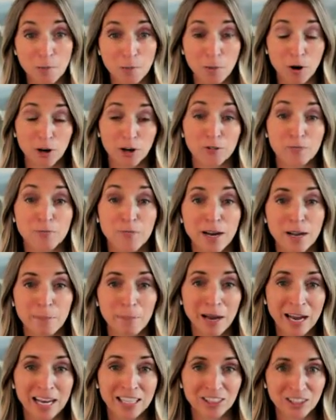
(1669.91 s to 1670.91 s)
Part of my
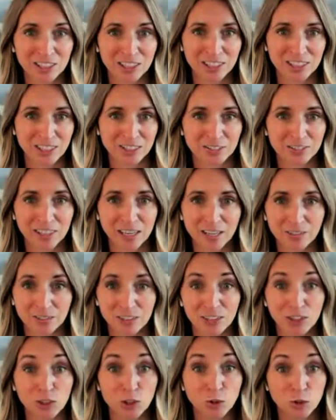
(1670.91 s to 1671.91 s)
passion is around
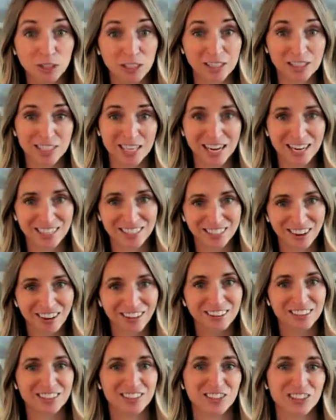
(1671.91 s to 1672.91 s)
using
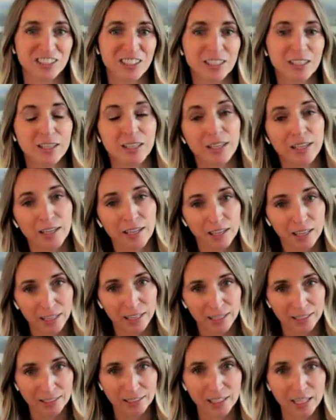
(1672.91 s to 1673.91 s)
technology
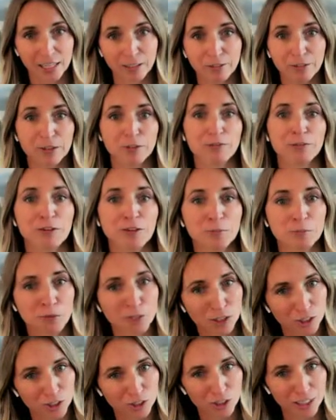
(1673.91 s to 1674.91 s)
inside of your firm
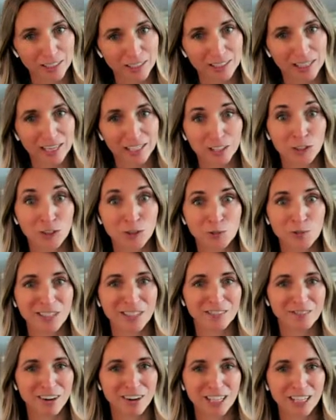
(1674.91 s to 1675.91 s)
to create that human
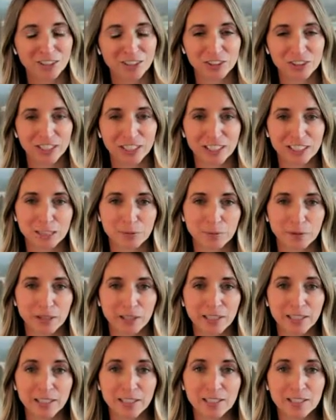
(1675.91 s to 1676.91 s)
advisory
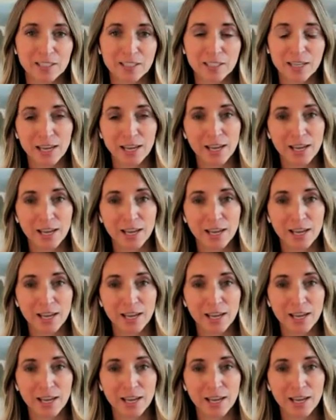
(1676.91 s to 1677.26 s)
experience.